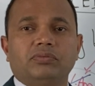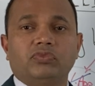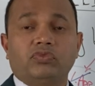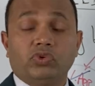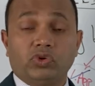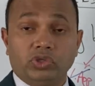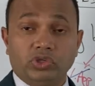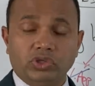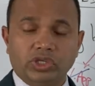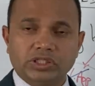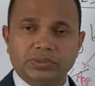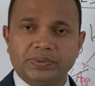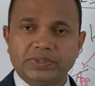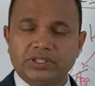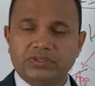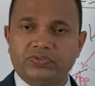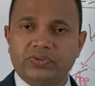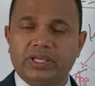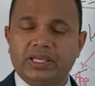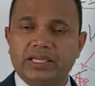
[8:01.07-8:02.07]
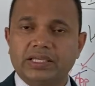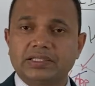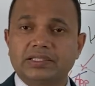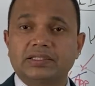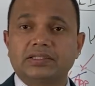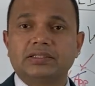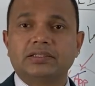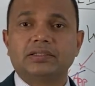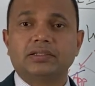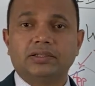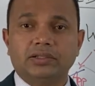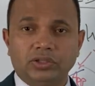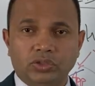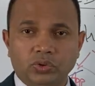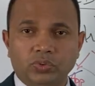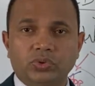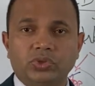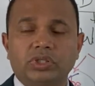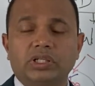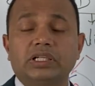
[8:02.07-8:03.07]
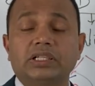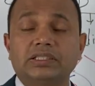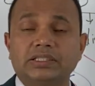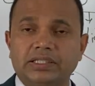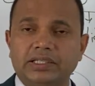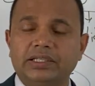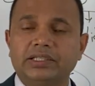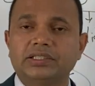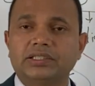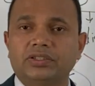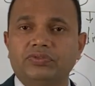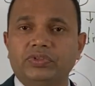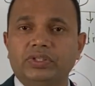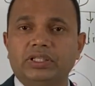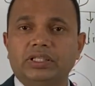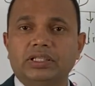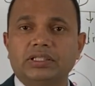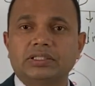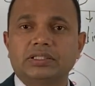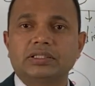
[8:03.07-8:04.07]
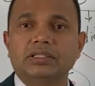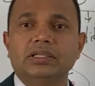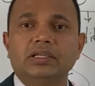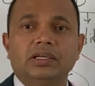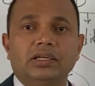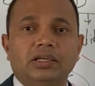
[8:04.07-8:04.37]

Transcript: for your specific case, do book a consultation with us.